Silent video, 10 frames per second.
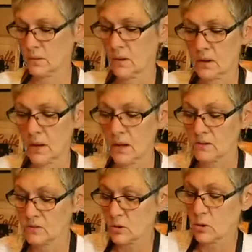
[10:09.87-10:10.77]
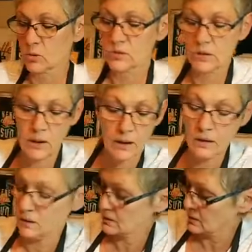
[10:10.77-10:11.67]
Okay, so
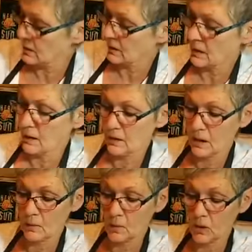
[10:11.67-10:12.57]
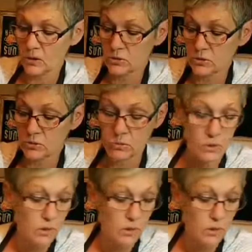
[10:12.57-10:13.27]
tonight again, I'm going to do